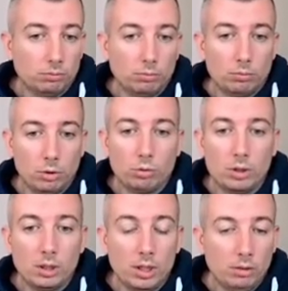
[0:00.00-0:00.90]

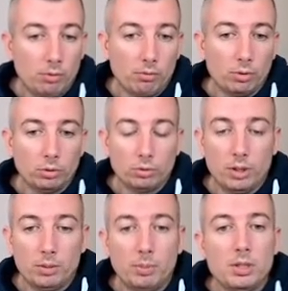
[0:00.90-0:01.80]
using that. We want to
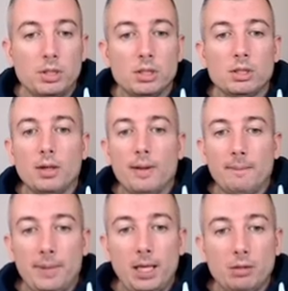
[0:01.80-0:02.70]
trade the pieces.
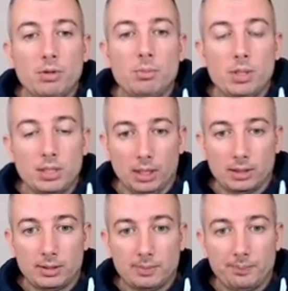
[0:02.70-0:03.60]
Then queen
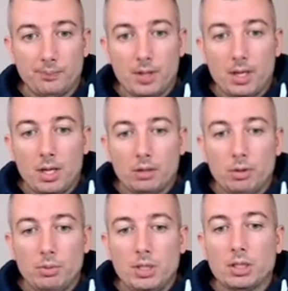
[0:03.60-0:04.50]
b6.
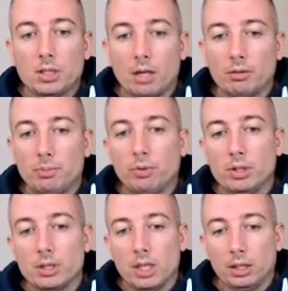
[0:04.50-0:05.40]
Queen b6, our pawn
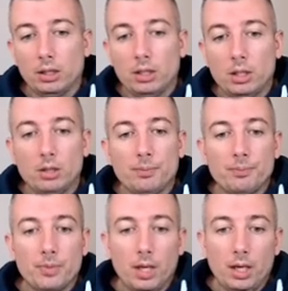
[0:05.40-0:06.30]
is hanging here,
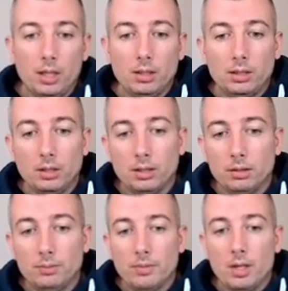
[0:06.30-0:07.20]

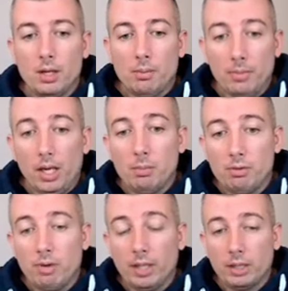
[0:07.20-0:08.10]
and maybe
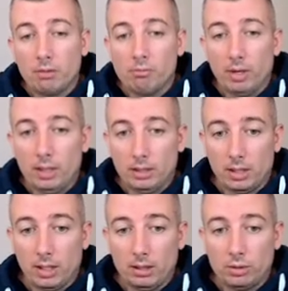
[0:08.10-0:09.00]
white can wait
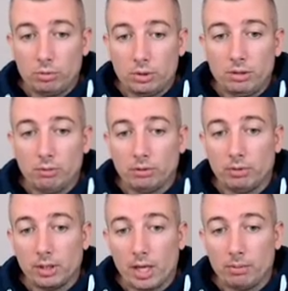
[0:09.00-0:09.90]
and to see what
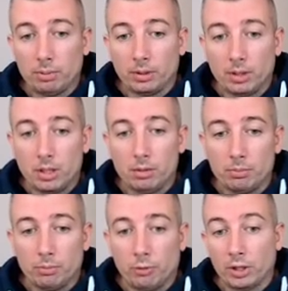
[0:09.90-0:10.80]
will happen
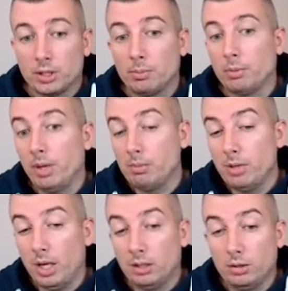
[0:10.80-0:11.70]
here. For example, maybe
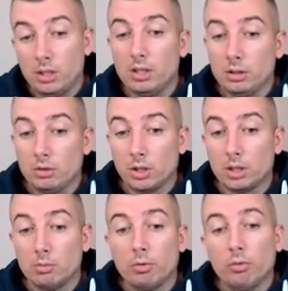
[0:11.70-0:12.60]
a3, tricky
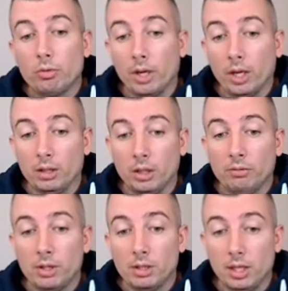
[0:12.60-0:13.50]
move, and if
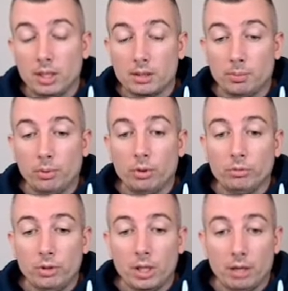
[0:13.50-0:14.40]
he takes the pawn,
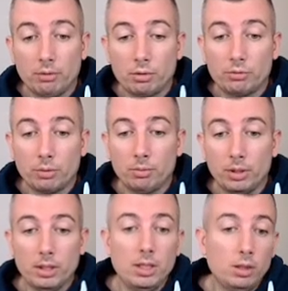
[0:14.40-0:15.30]
we have rook from
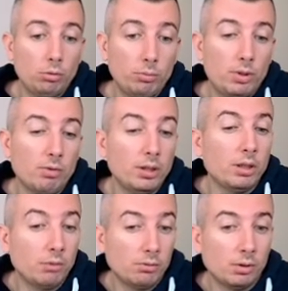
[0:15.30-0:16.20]
e to b1,
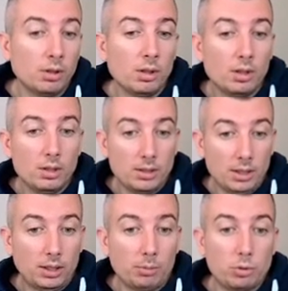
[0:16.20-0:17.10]
and we will
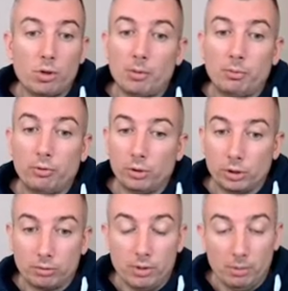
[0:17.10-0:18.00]
set up trap for the
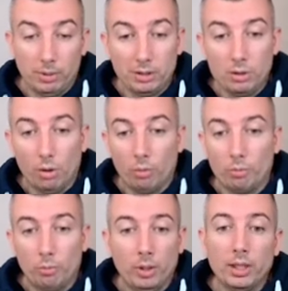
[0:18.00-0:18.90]
queen. But no,
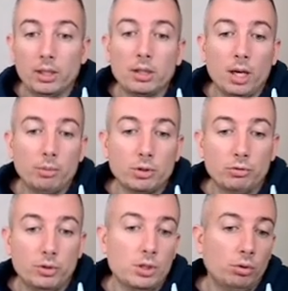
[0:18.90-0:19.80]
black can capture
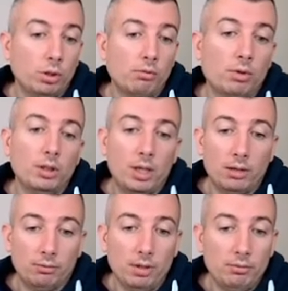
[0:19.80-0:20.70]
first on e1,
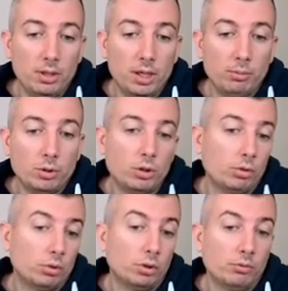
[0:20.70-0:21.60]
and when we capture,
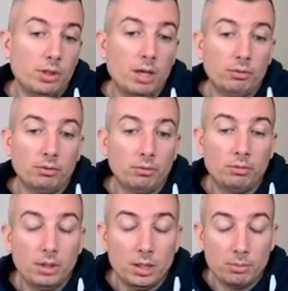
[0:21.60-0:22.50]
or without,
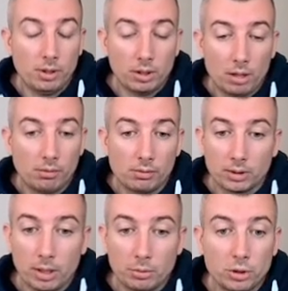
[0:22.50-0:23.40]
it doesn't matter how we will
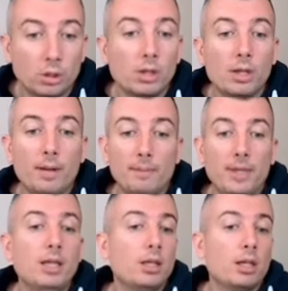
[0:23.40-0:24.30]
capture,
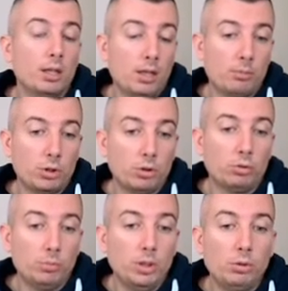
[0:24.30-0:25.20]
then he can capture
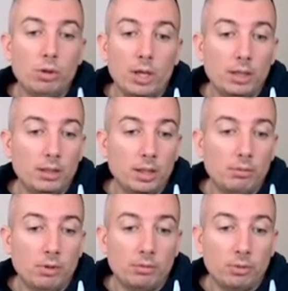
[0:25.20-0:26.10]
on b2, and
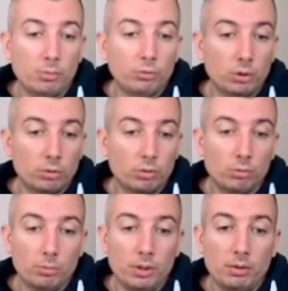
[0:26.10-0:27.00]
then when we move the rook
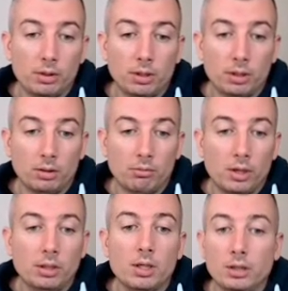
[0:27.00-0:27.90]
on
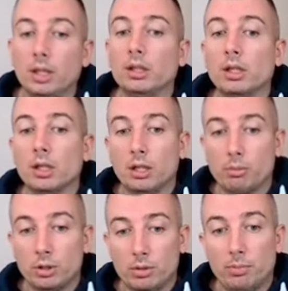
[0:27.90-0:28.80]
b1, then he can
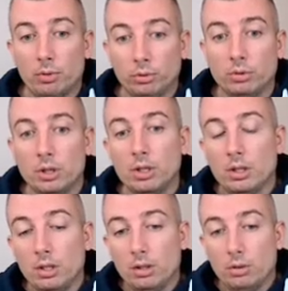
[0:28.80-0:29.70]
capture the pawn
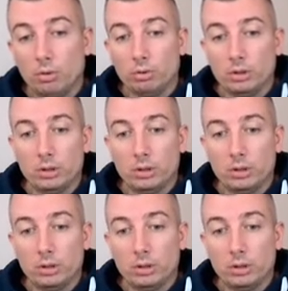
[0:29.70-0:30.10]
on